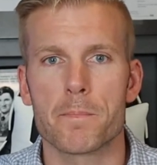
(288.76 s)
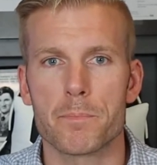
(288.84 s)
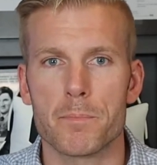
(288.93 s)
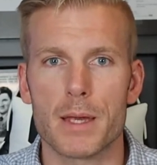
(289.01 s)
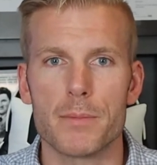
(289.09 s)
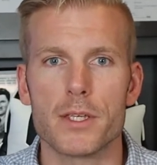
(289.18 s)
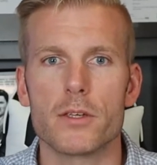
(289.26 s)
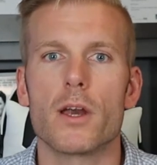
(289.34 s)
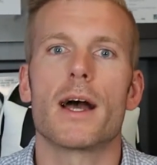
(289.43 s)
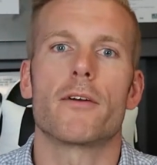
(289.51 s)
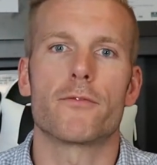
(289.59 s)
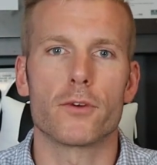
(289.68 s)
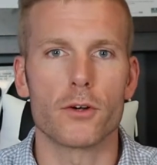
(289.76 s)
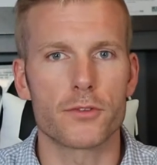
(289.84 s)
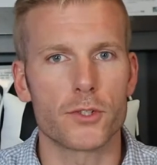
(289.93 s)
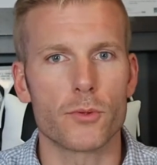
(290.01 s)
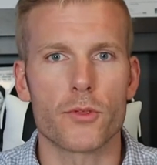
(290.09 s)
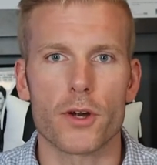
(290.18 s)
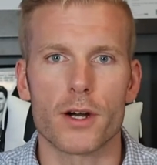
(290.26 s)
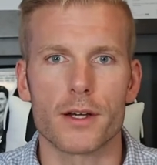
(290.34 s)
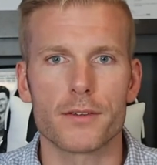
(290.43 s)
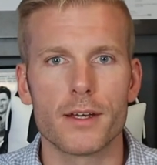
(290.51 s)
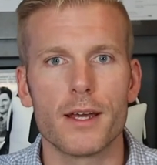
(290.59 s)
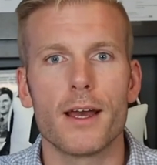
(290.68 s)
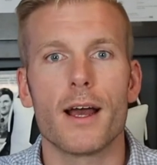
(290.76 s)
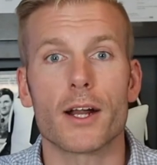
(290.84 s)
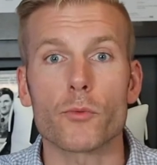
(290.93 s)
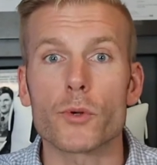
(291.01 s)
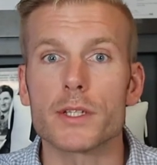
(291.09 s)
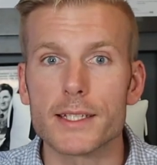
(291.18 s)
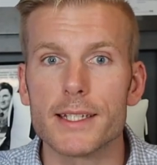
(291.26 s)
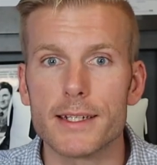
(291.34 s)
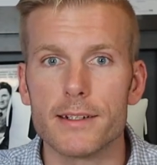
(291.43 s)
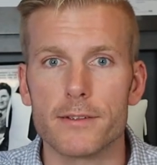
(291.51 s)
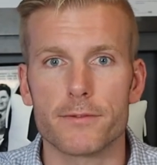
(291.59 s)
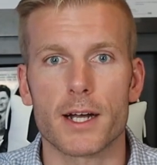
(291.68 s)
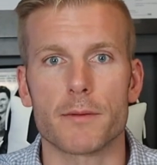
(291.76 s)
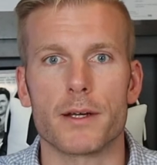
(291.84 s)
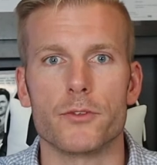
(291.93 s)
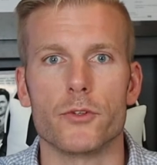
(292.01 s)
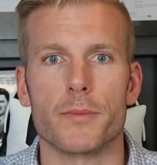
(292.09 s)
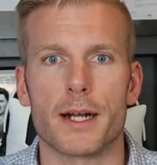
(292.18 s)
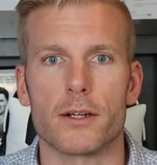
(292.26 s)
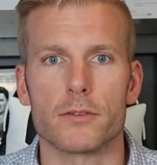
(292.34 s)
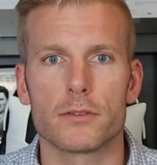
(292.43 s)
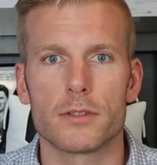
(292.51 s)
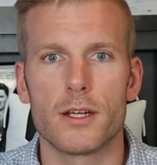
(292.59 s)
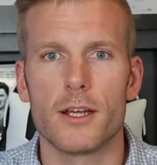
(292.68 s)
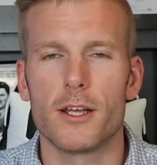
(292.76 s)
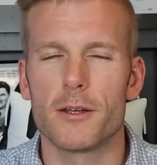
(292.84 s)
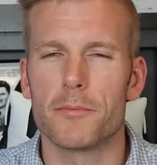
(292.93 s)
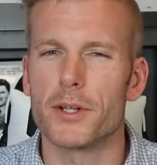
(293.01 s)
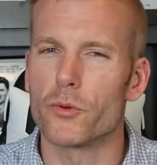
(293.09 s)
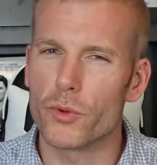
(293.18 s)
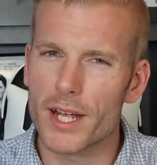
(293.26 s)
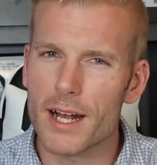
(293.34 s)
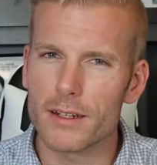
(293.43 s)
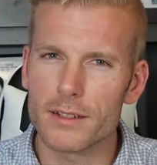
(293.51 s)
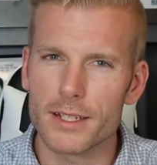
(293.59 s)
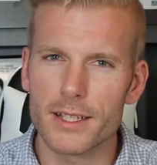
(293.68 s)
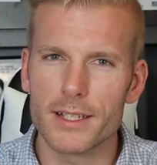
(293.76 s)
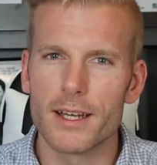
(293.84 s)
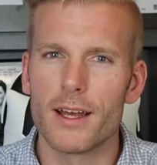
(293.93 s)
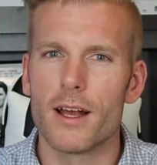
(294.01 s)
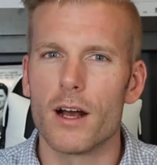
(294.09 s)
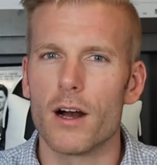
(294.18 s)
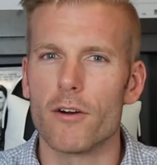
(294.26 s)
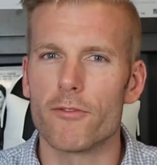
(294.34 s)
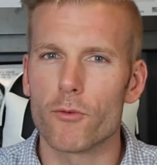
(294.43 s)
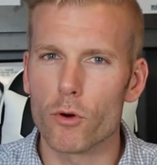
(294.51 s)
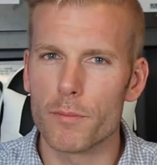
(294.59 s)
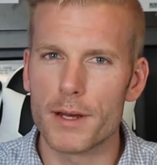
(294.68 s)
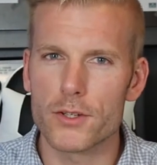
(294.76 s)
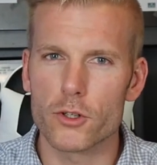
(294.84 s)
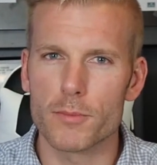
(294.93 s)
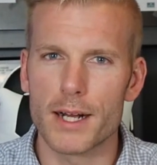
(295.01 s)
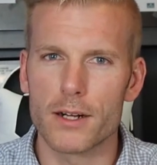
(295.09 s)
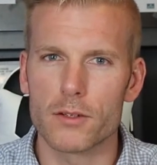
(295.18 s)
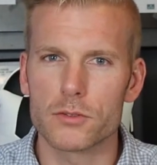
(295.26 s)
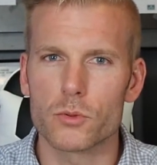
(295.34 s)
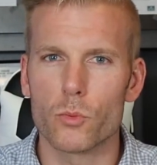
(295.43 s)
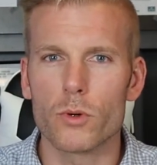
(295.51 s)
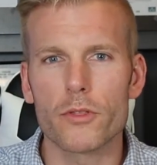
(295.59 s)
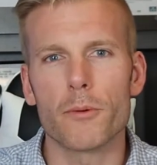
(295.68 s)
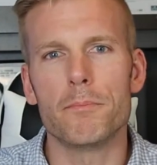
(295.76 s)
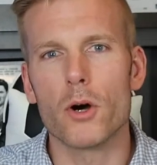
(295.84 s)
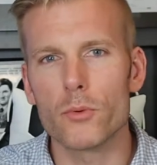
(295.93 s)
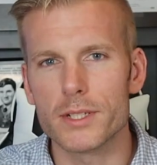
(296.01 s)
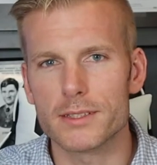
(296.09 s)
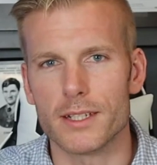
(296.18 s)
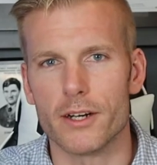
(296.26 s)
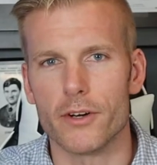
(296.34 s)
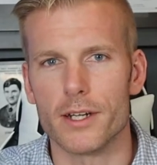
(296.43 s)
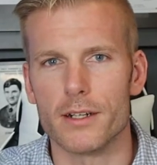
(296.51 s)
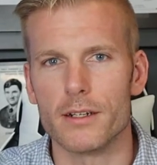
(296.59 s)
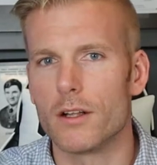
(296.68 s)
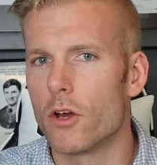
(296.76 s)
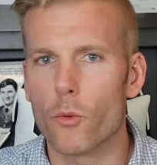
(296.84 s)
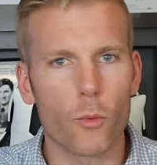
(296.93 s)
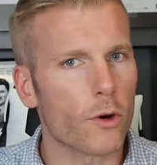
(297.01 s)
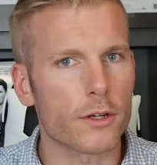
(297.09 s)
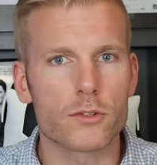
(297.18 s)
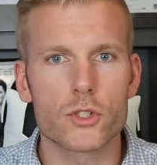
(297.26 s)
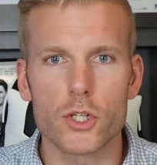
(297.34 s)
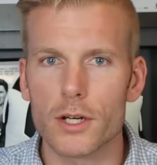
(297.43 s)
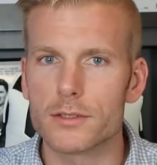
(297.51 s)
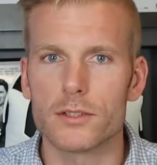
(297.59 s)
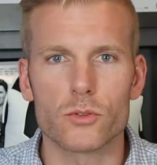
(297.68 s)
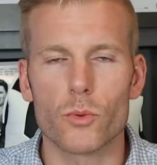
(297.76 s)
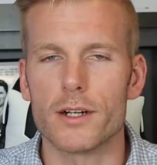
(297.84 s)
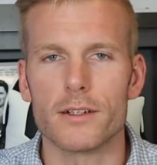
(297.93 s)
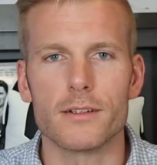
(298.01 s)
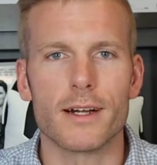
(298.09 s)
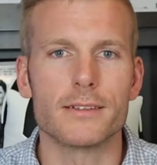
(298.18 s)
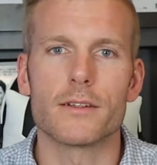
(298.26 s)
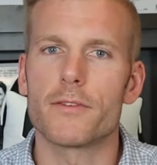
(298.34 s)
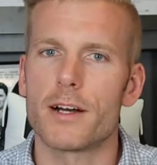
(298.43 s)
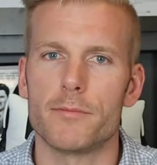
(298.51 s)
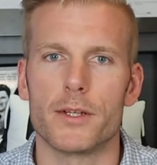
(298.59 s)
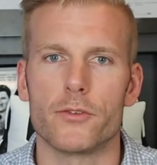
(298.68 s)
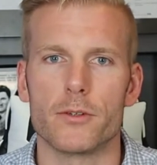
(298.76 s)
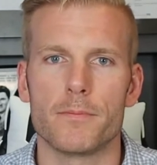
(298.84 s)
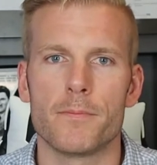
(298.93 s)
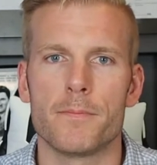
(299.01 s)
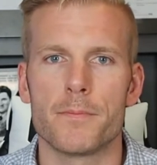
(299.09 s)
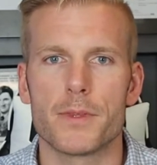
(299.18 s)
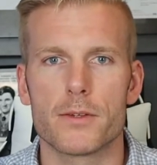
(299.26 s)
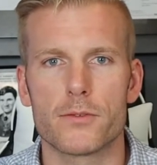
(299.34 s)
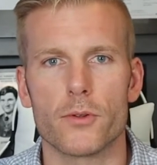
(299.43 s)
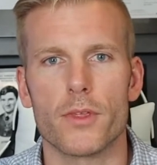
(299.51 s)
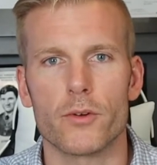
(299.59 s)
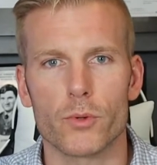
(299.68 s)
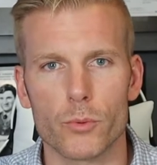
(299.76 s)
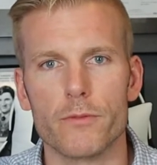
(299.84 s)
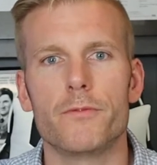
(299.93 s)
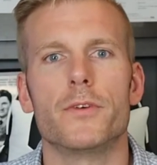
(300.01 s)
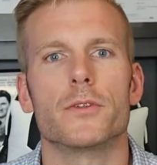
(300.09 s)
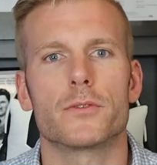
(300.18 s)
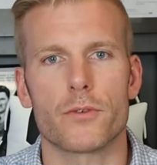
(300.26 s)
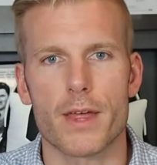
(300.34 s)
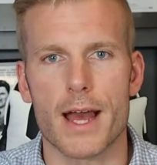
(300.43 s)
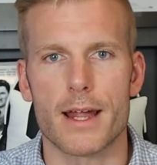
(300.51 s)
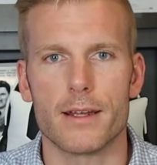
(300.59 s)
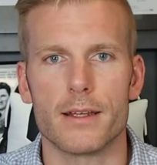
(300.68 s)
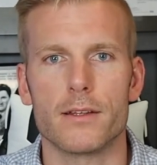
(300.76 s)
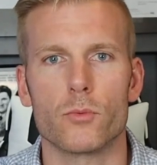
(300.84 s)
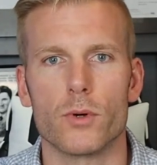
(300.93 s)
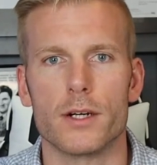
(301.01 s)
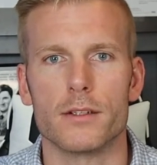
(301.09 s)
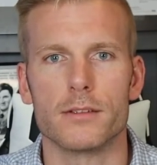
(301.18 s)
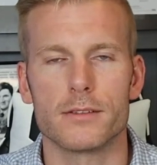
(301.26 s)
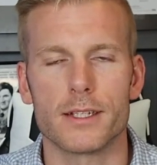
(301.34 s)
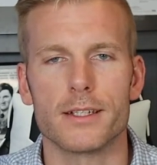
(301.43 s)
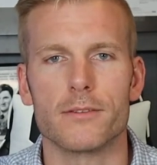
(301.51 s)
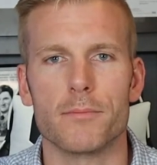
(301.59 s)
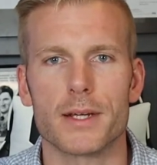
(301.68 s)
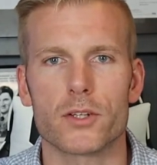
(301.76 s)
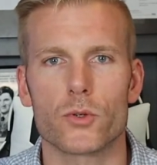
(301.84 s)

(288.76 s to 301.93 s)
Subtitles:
Maybe at first you thought, I really needed a 5-bedroom house. But in reality, a 4-bedroom house with a bonus area works just as well as a 5-bedroom. So then we would filter that as well and make